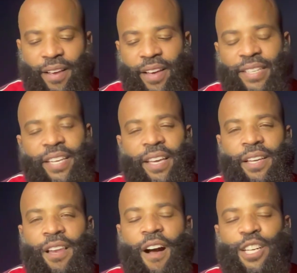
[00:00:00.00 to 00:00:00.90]

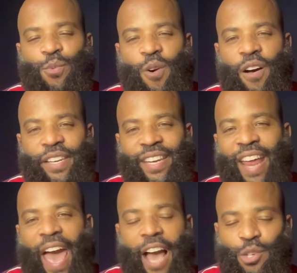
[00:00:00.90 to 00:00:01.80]
Katina Olajuwon in
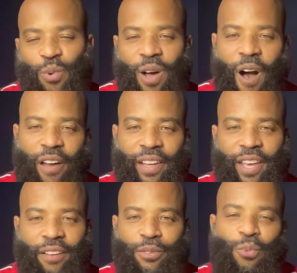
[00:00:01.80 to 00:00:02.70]
an actual car
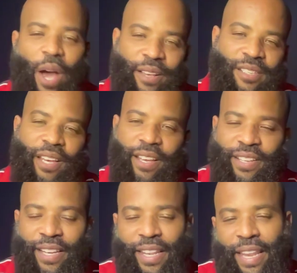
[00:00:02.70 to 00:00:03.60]
together. Why you
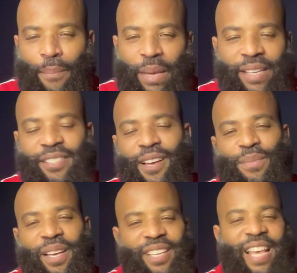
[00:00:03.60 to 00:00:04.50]
say that means
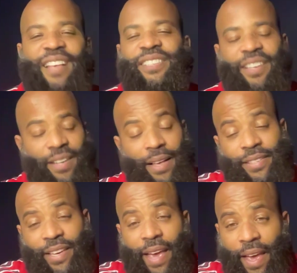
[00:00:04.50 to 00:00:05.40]
something? Because I said it. I
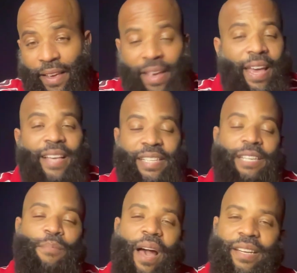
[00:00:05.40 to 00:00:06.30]
said, hey, has
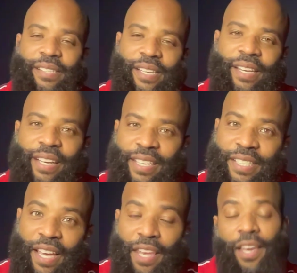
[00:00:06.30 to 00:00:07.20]
anybody seen
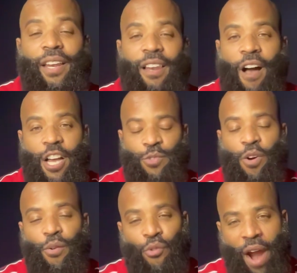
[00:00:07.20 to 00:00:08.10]
Katina and
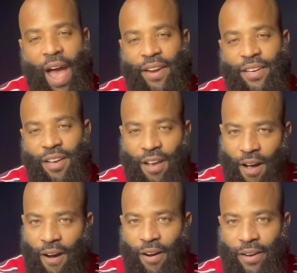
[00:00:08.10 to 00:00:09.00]
Olajuwon ride
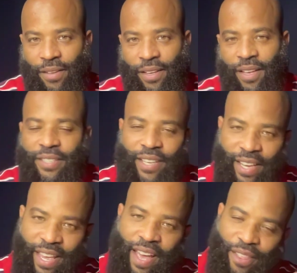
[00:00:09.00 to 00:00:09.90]
car
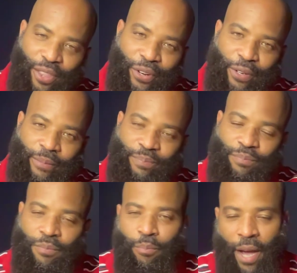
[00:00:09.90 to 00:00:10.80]
together
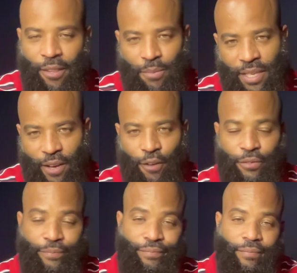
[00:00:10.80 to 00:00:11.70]
by themselves?
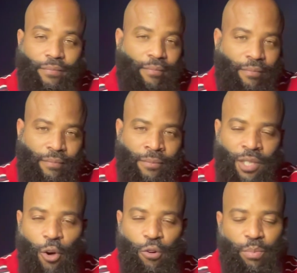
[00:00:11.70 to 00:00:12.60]

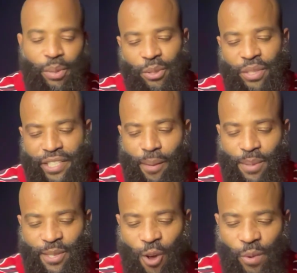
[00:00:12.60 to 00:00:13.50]
No, but on this
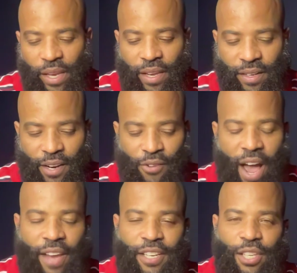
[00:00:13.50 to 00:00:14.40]
episode we get it. They
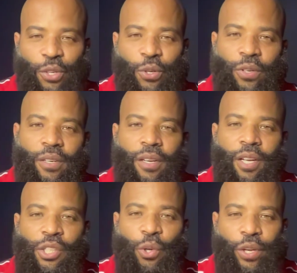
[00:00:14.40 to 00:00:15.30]
ride in a little
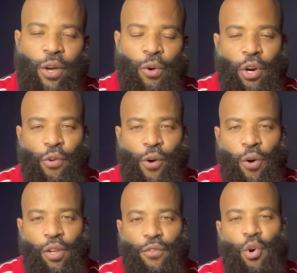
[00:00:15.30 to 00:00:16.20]
Toyota
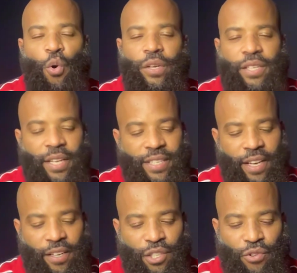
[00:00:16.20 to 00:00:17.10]
Corolla. Of course,
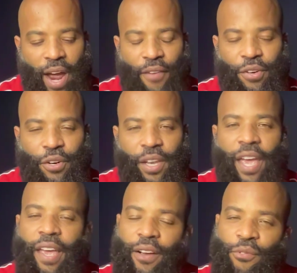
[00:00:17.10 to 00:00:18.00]
Katina's driving her
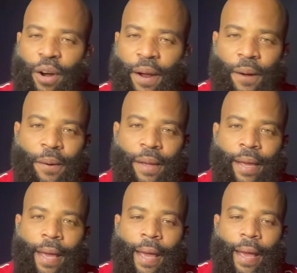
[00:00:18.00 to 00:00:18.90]
king around,
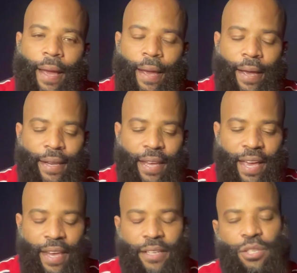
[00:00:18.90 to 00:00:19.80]
and they
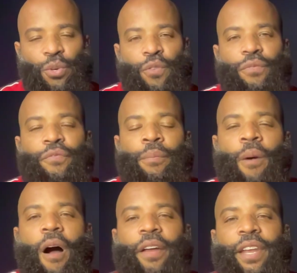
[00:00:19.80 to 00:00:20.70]
headed to
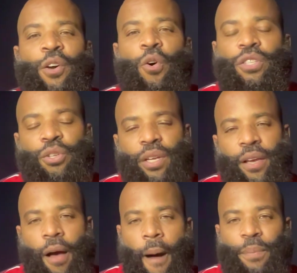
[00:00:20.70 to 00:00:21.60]
Vermont. They're going to
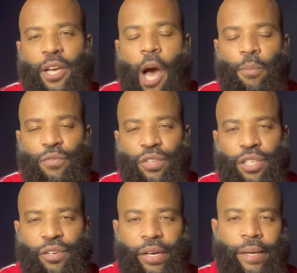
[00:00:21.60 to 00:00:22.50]
the couples
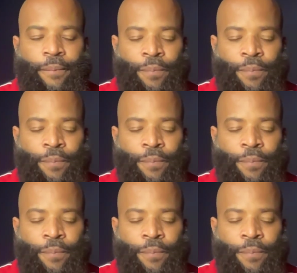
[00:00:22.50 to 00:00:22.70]
retreat,